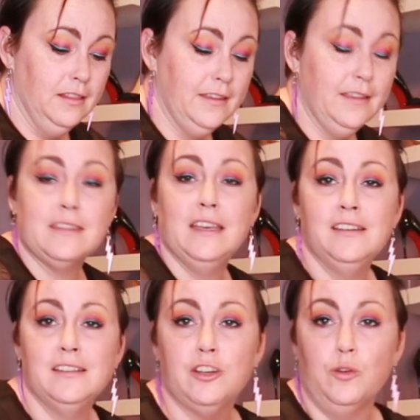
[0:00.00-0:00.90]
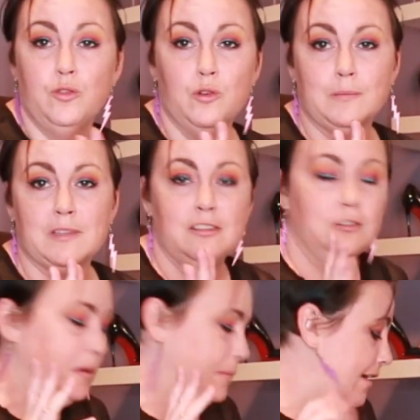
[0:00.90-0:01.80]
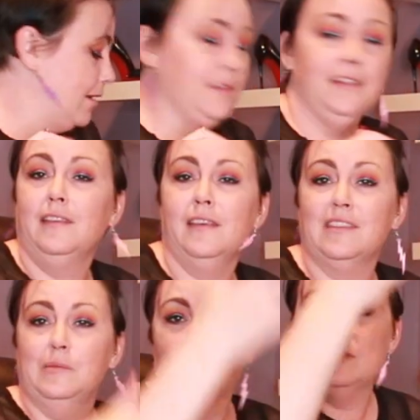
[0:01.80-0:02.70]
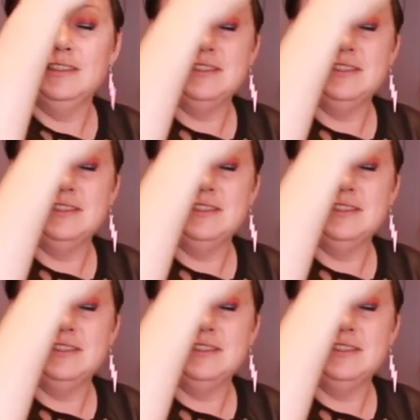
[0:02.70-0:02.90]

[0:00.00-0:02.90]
Like I said, I don't normally do my makeup like this. I'm usually